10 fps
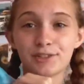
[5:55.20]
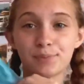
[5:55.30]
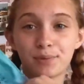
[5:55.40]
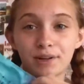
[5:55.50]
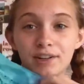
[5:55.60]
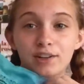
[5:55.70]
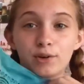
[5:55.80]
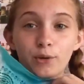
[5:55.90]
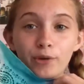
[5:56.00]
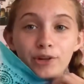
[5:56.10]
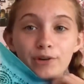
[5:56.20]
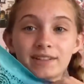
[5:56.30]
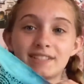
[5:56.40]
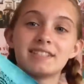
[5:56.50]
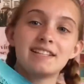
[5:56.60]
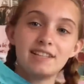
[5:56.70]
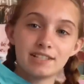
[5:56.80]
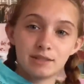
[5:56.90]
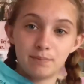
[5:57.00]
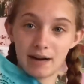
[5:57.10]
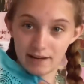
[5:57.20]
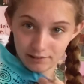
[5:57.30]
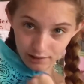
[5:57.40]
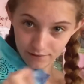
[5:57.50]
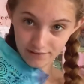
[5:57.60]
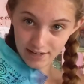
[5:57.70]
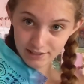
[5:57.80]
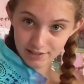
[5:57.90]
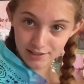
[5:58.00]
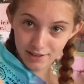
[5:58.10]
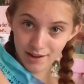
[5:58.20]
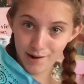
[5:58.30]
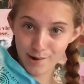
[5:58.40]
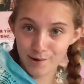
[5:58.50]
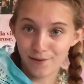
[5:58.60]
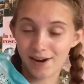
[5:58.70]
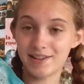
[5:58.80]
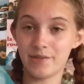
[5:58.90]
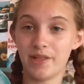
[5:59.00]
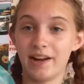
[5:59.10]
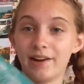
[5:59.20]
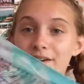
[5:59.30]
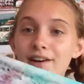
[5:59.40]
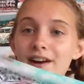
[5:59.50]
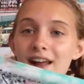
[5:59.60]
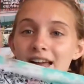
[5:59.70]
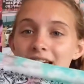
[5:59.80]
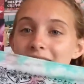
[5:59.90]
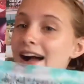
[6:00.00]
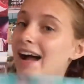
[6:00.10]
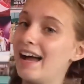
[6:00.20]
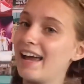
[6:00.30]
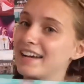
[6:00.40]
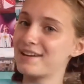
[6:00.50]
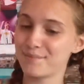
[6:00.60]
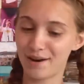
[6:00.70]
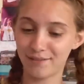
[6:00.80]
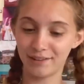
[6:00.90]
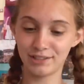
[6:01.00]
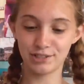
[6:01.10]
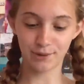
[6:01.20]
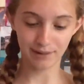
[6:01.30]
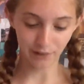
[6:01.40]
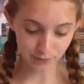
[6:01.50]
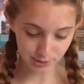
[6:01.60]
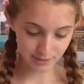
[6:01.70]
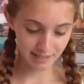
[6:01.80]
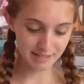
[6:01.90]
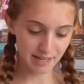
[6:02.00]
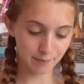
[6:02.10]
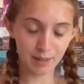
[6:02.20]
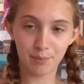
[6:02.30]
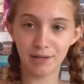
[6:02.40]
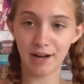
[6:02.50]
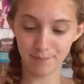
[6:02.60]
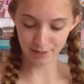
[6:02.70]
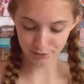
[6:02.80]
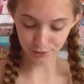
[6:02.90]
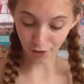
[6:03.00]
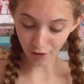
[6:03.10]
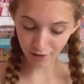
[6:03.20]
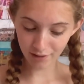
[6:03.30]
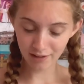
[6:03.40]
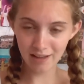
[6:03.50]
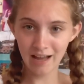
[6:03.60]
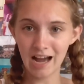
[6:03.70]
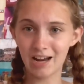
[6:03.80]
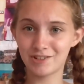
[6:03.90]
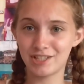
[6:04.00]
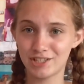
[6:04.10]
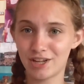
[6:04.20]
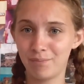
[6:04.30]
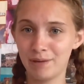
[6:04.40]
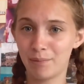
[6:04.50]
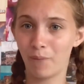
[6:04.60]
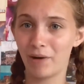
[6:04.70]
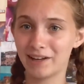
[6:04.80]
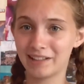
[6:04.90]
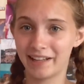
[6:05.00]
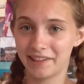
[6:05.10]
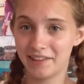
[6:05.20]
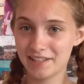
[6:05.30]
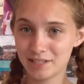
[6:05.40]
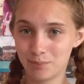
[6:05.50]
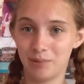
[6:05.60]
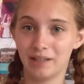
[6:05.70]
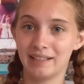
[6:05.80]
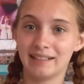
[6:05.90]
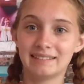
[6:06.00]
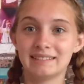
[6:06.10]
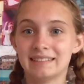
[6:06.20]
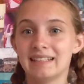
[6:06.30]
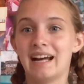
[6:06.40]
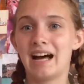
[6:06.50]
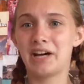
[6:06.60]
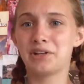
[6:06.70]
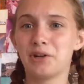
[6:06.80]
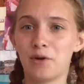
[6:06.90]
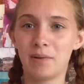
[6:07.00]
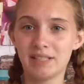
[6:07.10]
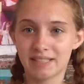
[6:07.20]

pretty cool. You can see the spiral effects right there. And I'm not really sure what I'll do with this. I might put it on dog. I've seen some people wear it like this, but I don't know about